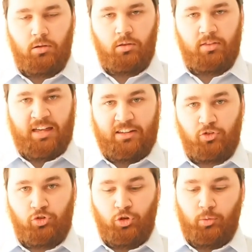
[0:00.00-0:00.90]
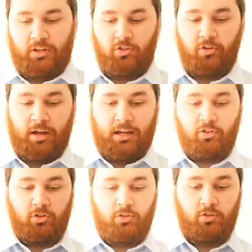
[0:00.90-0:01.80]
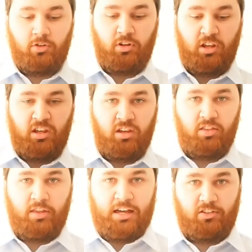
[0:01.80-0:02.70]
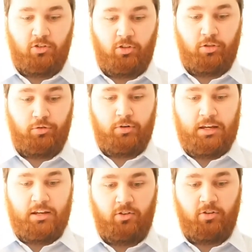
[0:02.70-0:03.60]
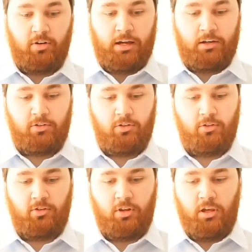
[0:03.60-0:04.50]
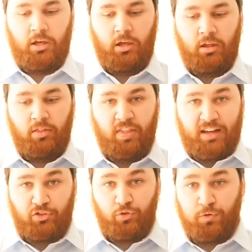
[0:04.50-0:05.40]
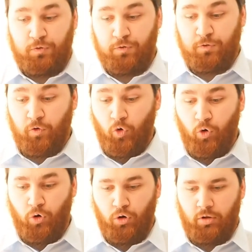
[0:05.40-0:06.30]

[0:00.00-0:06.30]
that's two interactions, that's three interactions, that's 4,